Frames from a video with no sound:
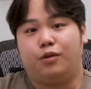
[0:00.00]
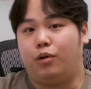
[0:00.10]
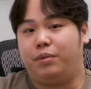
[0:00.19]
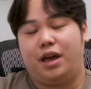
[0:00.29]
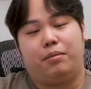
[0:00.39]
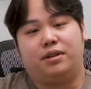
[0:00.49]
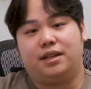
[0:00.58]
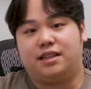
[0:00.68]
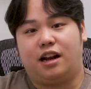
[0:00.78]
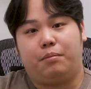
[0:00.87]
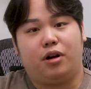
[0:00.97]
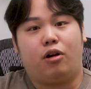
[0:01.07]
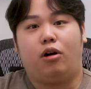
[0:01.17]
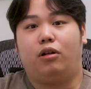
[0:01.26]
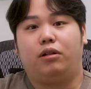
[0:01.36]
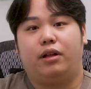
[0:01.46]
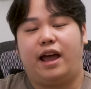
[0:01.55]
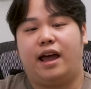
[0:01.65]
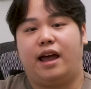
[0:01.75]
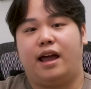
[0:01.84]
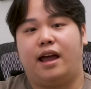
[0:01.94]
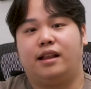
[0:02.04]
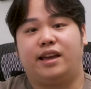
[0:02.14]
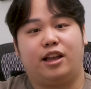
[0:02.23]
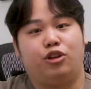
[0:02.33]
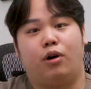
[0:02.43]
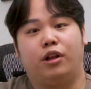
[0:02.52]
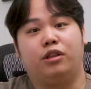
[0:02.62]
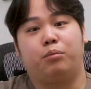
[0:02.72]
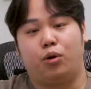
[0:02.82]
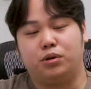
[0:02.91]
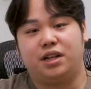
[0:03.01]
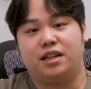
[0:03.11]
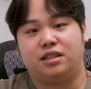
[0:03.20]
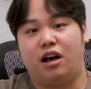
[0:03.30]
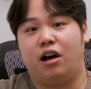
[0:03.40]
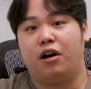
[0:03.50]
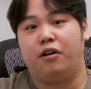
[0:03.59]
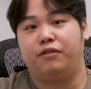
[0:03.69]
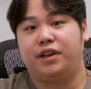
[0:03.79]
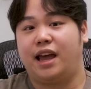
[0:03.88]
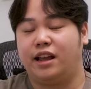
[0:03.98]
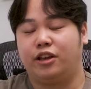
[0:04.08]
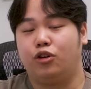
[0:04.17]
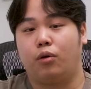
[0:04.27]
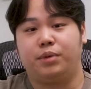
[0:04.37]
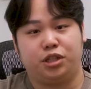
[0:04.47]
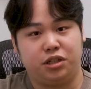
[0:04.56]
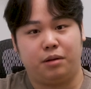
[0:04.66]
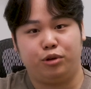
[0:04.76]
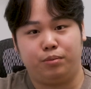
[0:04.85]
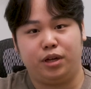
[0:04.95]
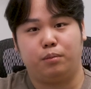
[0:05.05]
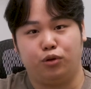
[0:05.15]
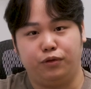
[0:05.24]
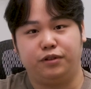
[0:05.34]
we'll be able to set up a call and get you on the process of getting your PGWP approved.